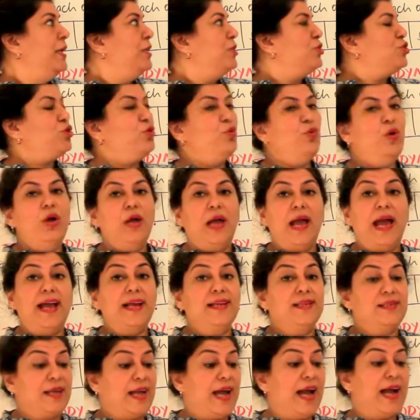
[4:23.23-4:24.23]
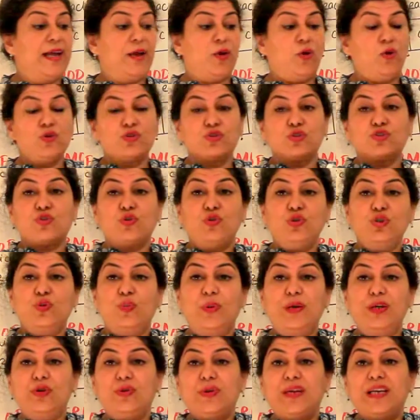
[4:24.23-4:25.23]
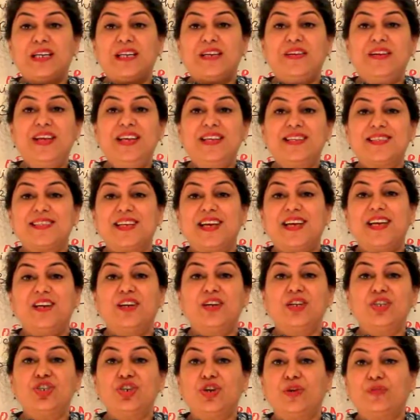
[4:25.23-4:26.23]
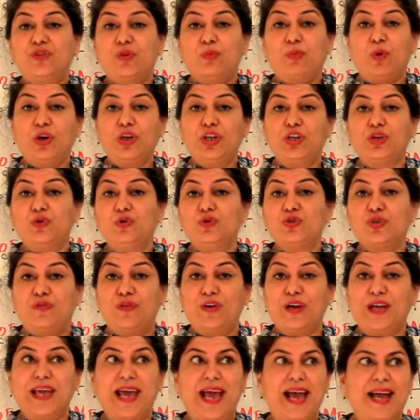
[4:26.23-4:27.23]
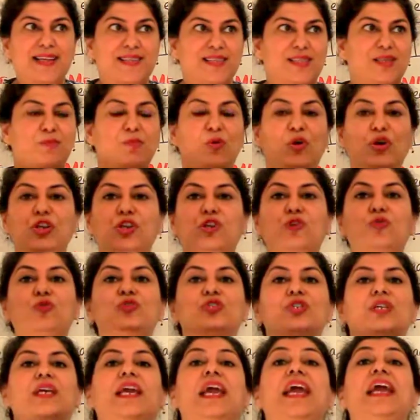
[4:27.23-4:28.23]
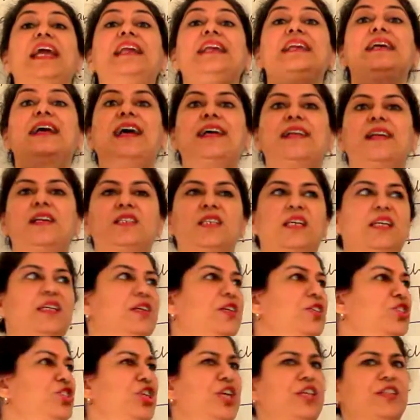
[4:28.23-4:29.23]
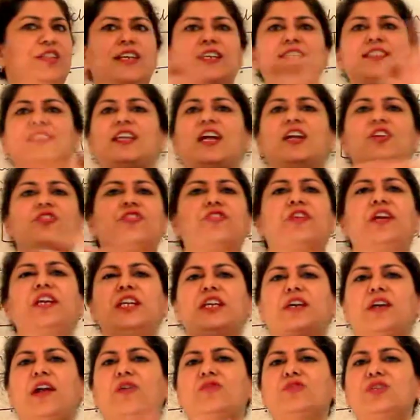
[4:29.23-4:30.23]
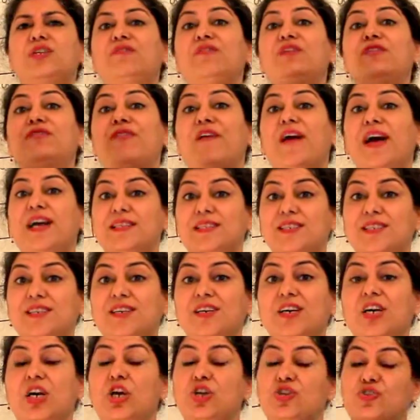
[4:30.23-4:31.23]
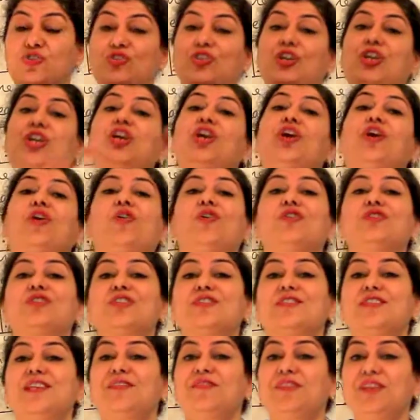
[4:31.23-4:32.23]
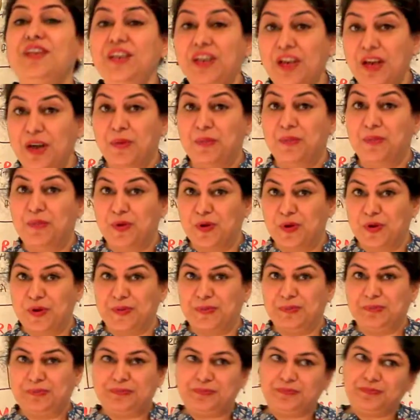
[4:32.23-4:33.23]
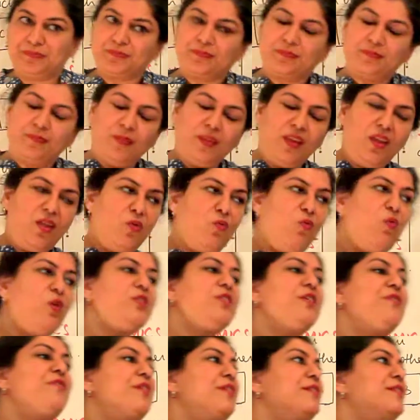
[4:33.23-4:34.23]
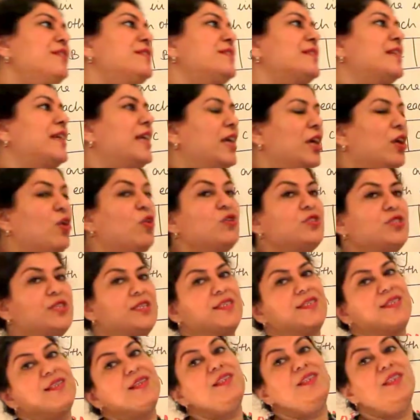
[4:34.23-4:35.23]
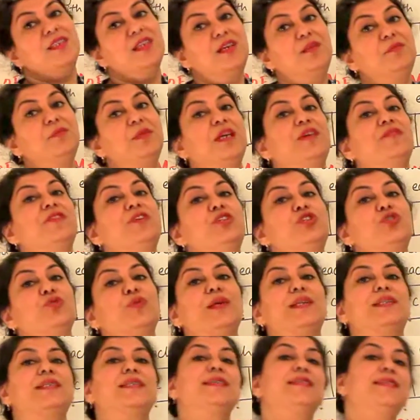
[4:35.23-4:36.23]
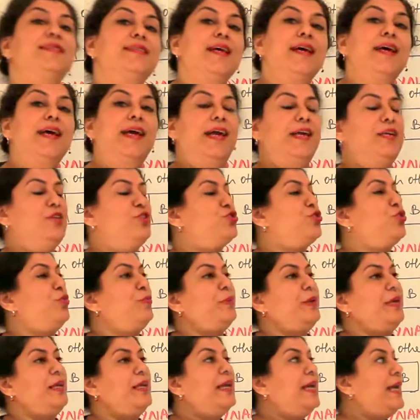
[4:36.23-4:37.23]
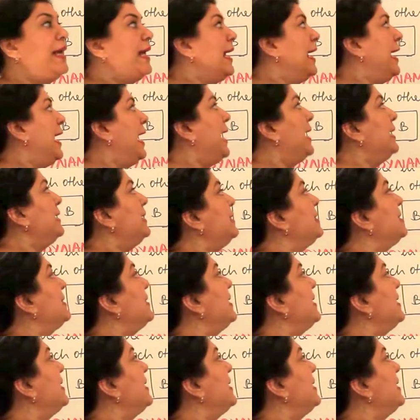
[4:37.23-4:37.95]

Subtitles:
So, and I also told you, when you increase the energy of the molecules of a gas, the molecules gain kinetic energy and they start running around even faster. So the chaos is even more. Whatever this chaos is, the term given to it is entropy. And it